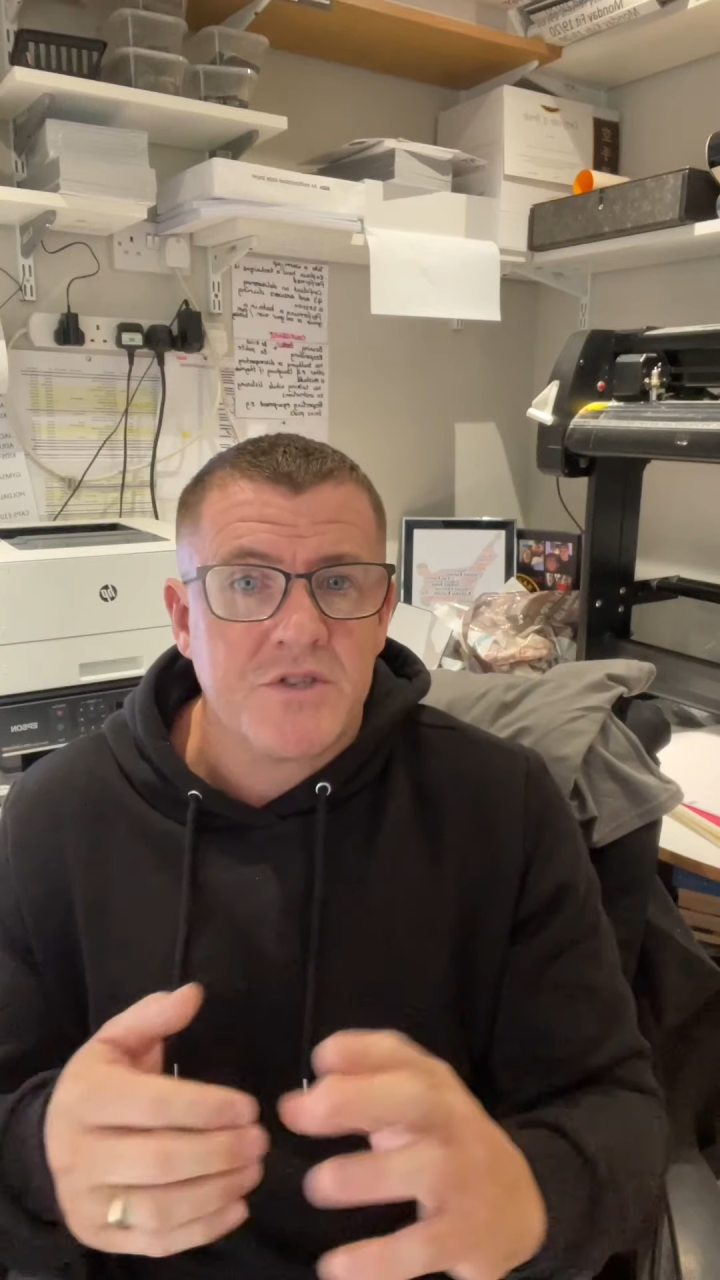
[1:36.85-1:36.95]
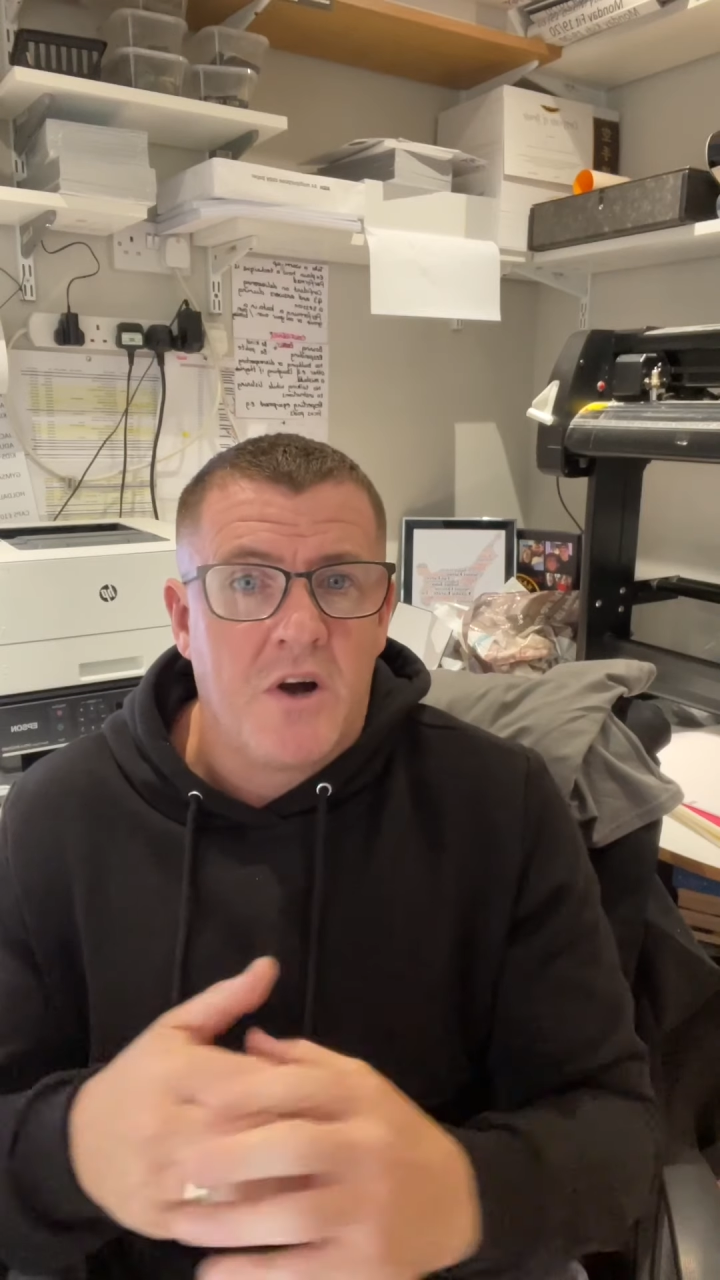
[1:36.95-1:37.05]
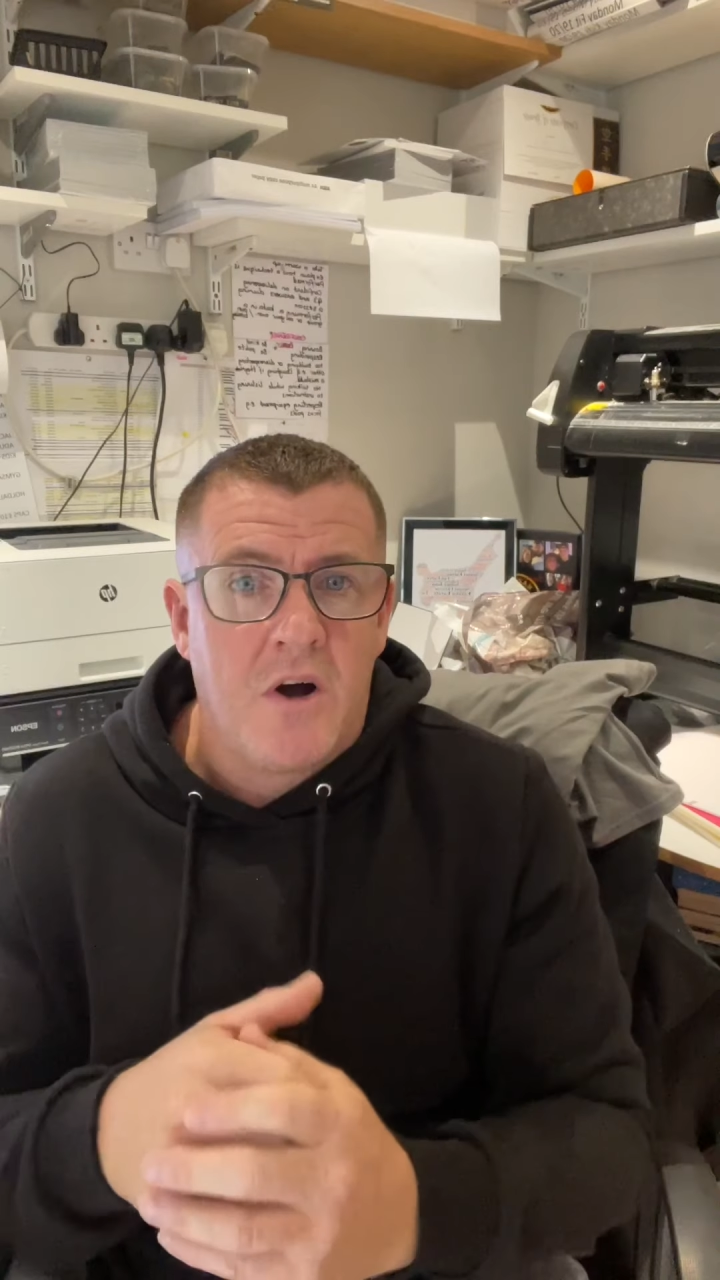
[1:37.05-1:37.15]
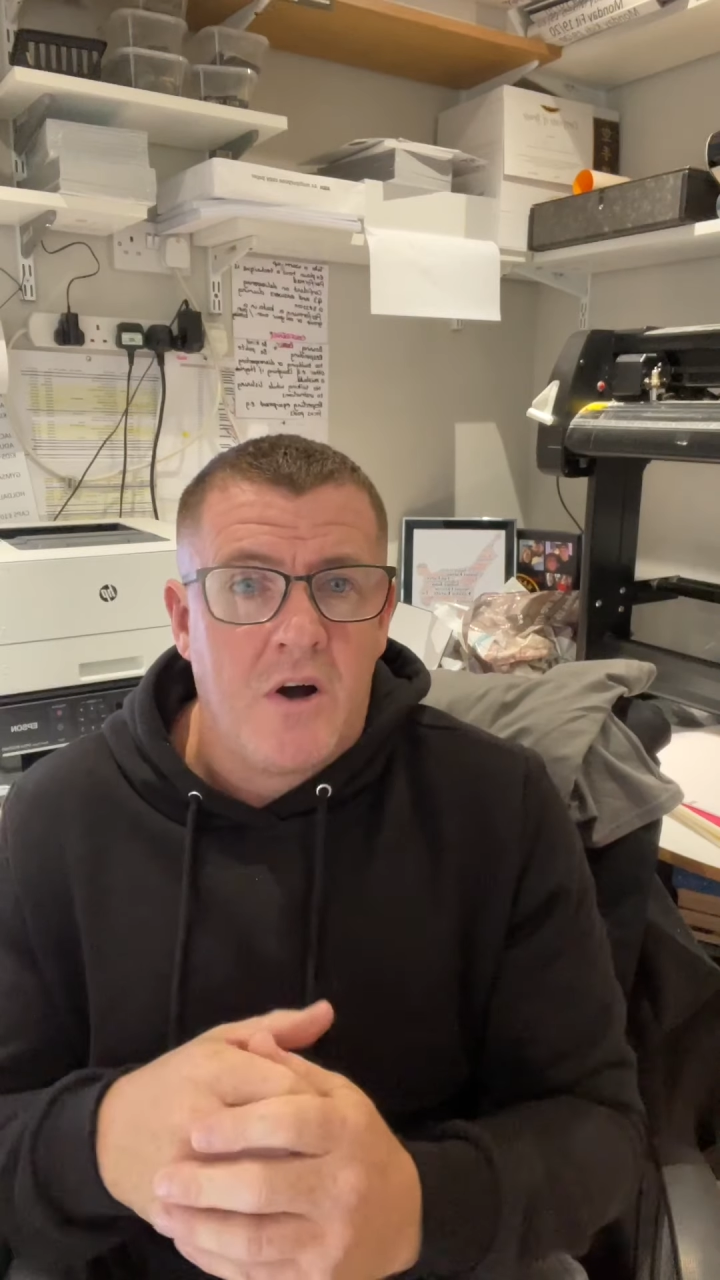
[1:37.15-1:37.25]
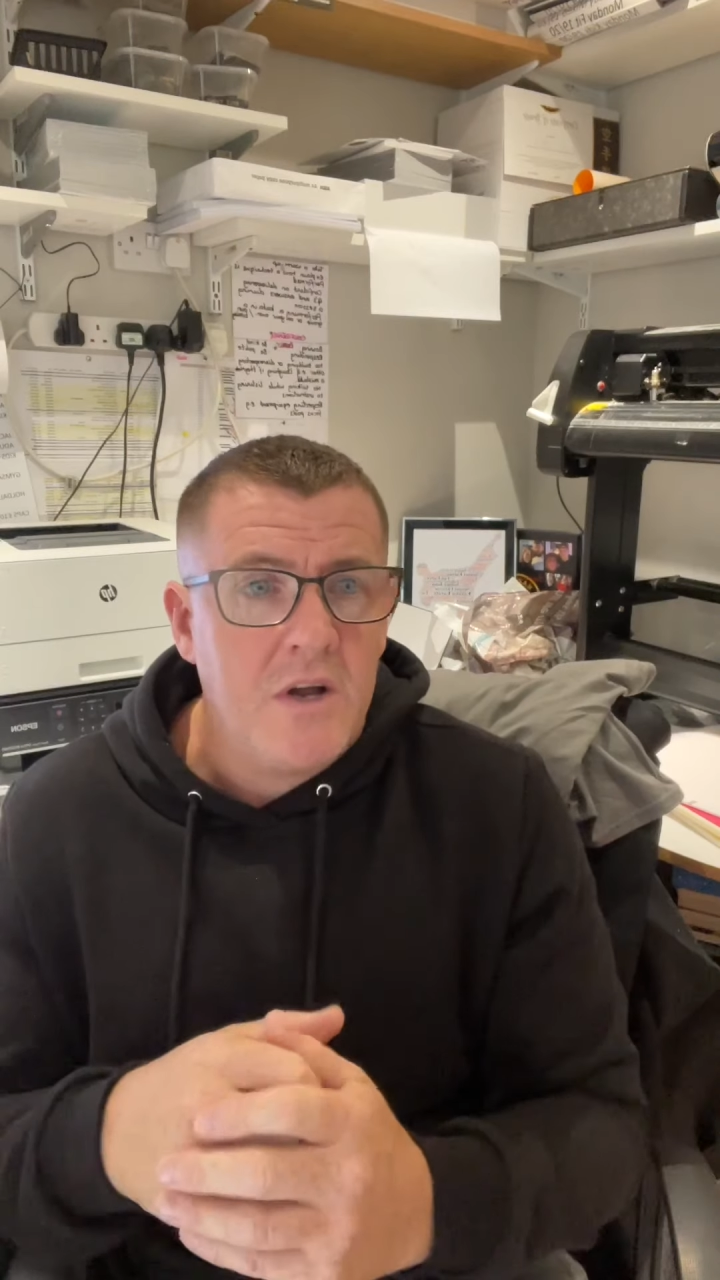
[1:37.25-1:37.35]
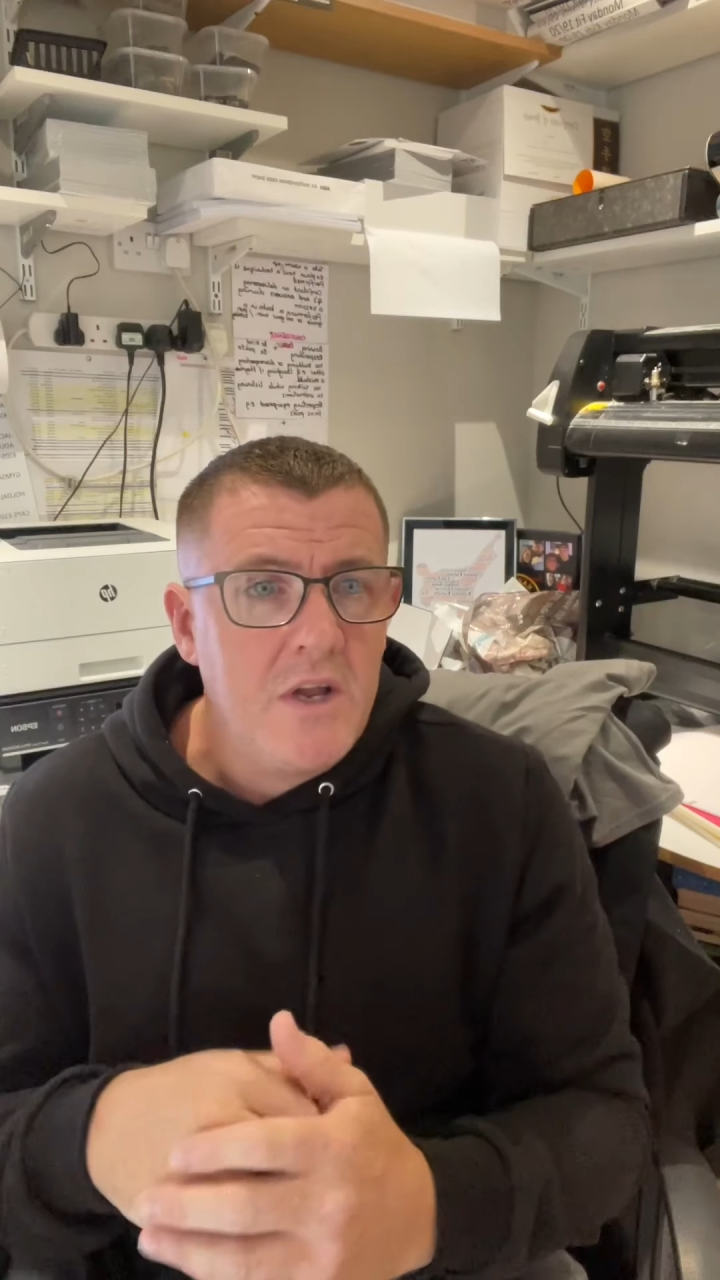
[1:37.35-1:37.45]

are.